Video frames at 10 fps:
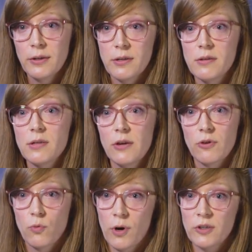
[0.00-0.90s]
to see
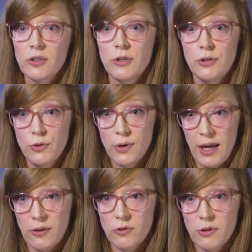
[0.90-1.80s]
if it works in a new
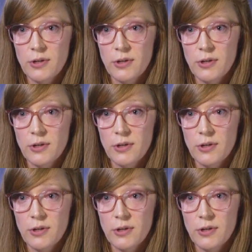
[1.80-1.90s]
cancer